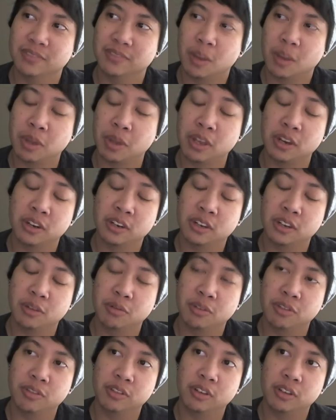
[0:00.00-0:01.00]
I mean, it
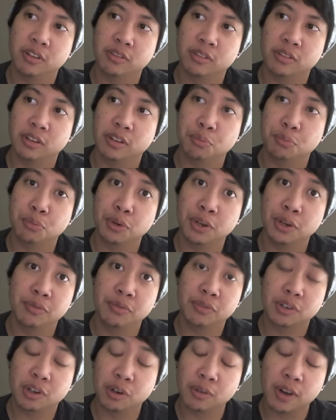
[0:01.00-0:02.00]
was just a
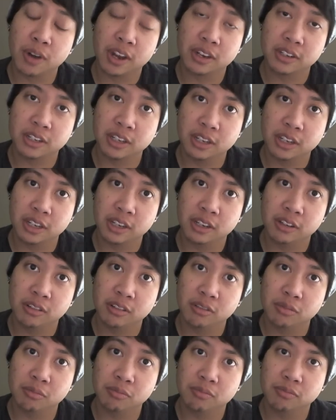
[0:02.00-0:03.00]
brief
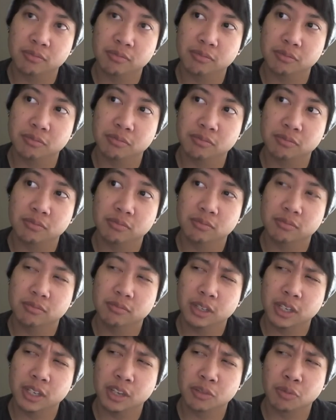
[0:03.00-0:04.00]
correcting,
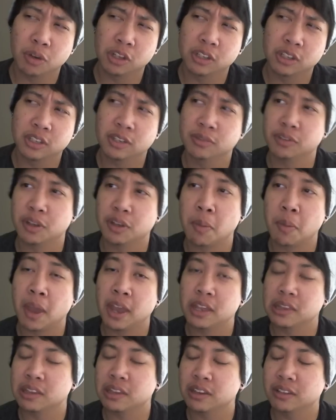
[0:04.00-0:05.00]
I guess relatively
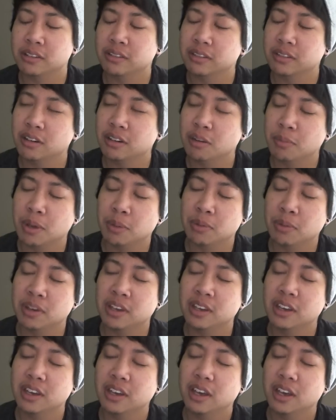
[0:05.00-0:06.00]
painless.
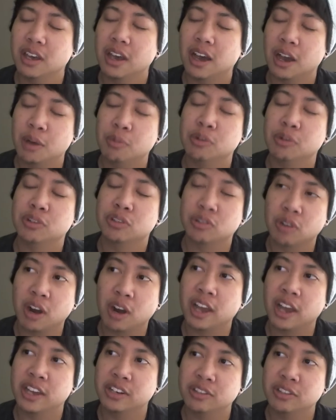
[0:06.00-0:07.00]
Maybe I will
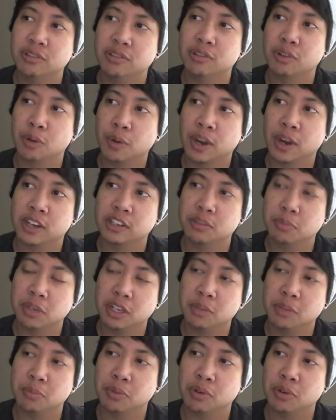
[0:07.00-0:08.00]
try to correct
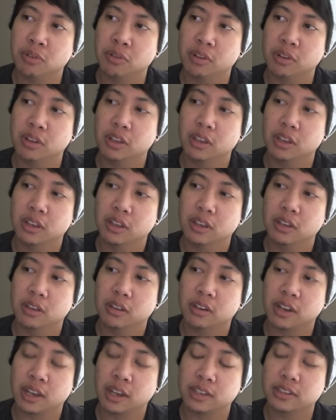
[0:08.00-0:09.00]
people
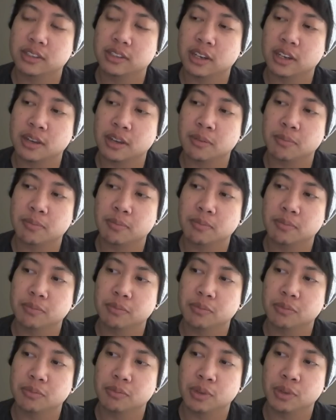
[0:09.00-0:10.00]
next time
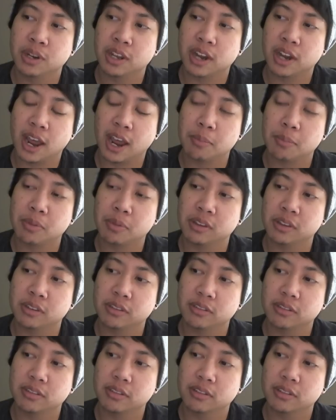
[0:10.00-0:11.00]
when it
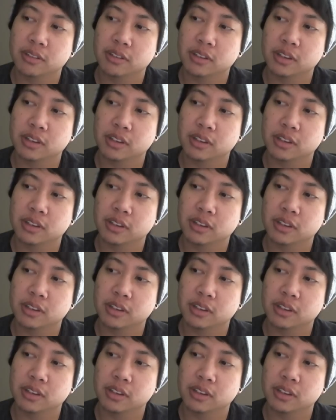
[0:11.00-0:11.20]
happens.